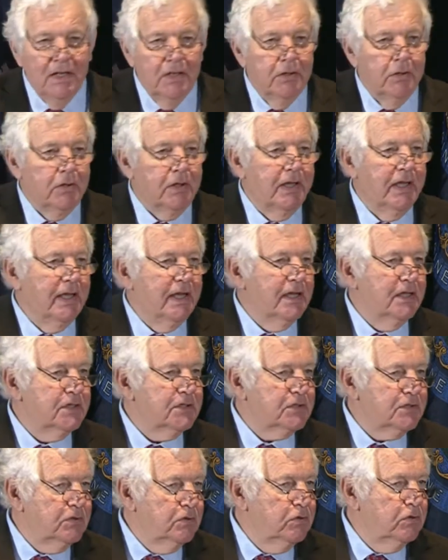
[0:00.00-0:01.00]
You can't
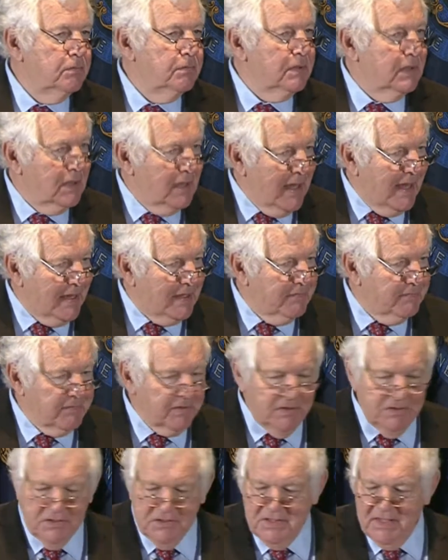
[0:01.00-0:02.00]
assume lack of
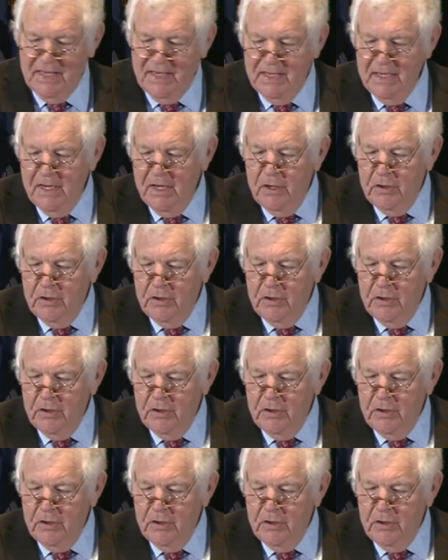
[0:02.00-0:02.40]
consent.